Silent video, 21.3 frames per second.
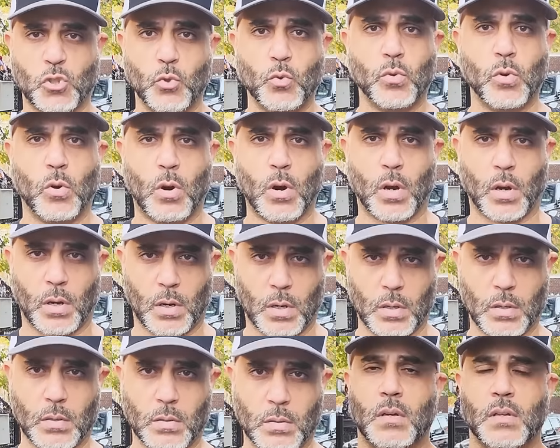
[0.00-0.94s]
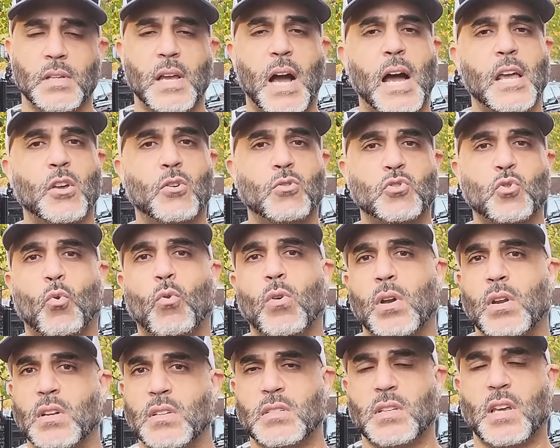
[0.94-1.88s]
New York. Yayo's
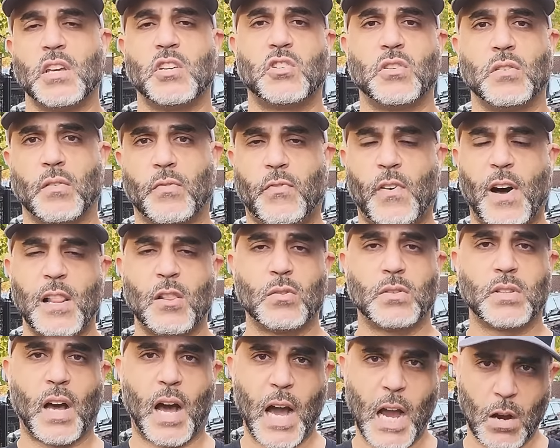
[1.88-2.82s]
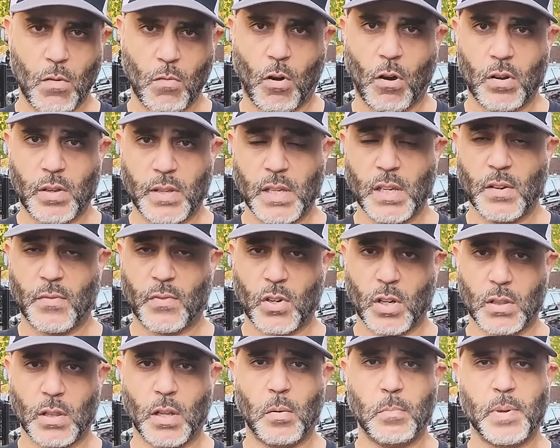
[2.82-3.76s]
organization followed the hierarchy of
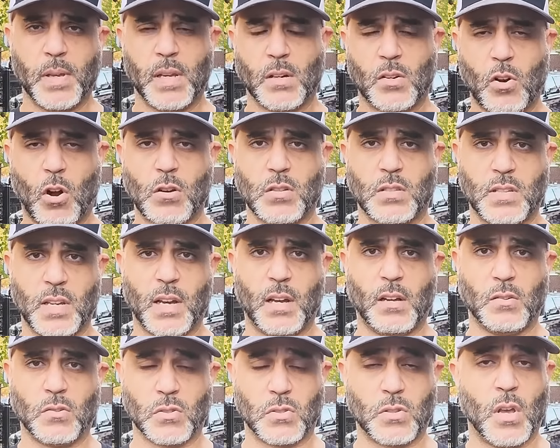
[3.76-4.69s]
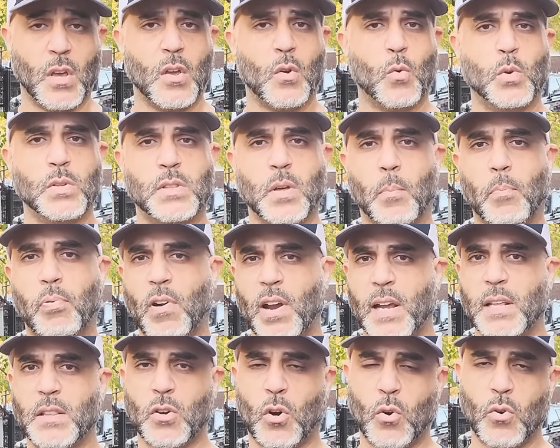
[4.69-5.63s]
Colombian cartels, with the
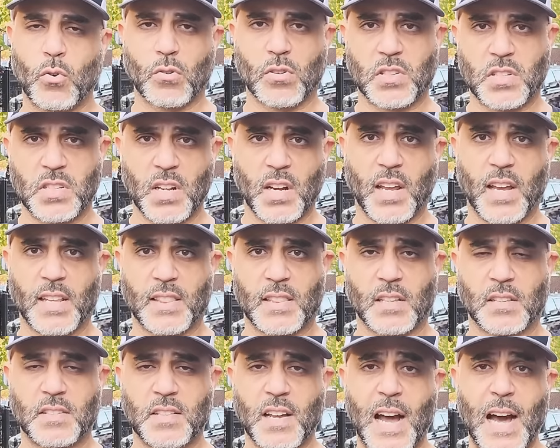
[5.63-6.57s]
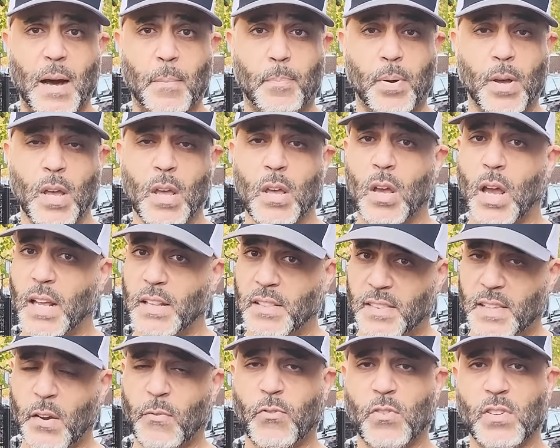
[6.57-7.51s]
brand owner sitting at the top, and
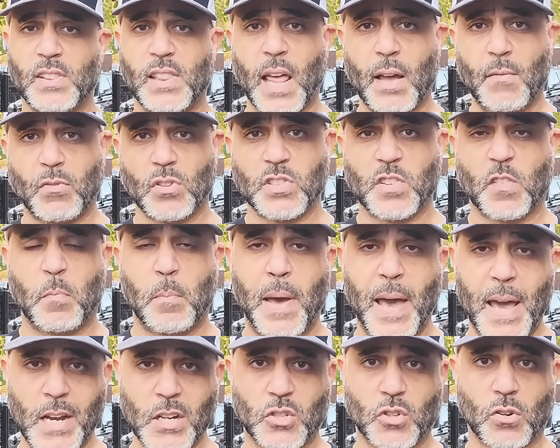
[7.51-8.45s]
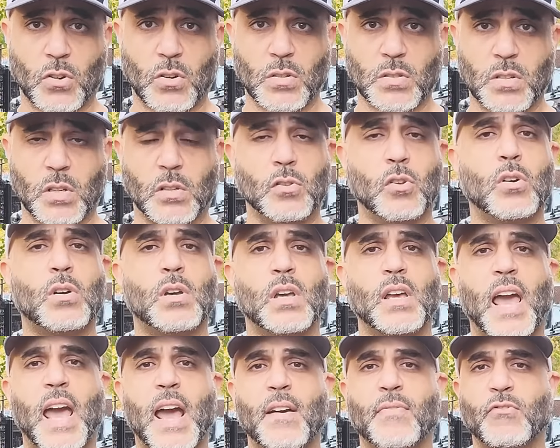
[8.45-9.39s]
different levels of managers looking
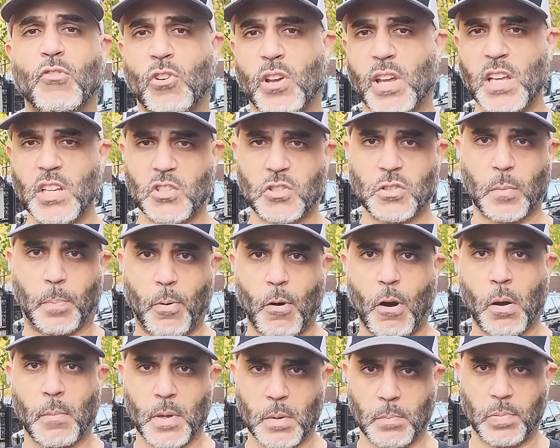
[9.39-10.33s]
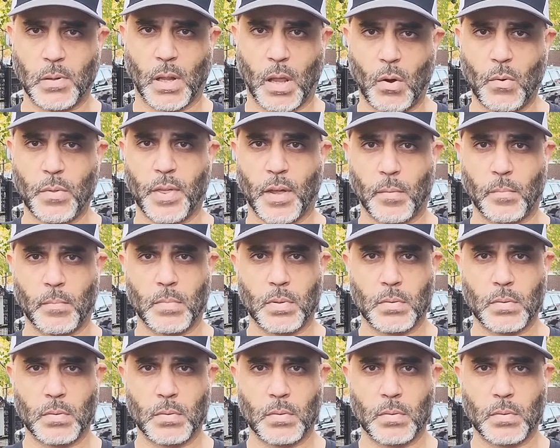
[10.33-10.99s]
after each department below them.